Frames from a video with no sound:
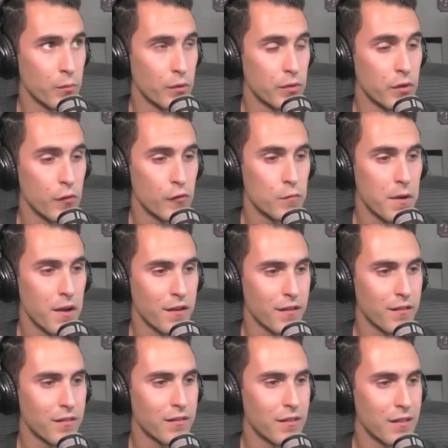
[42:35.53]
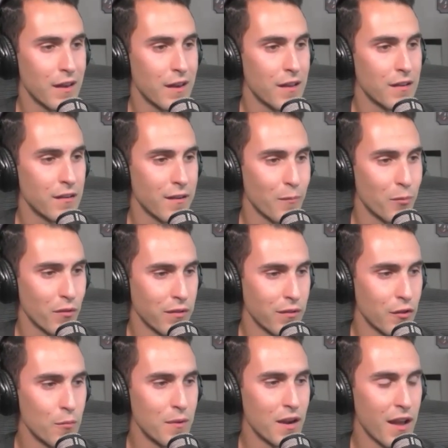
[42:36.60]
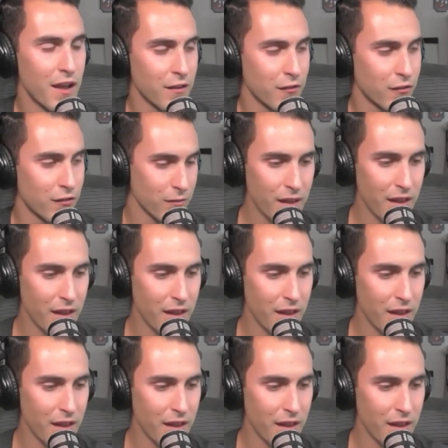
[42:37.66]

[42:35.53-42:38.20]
with Dogepunks, and then ended up with Luminex,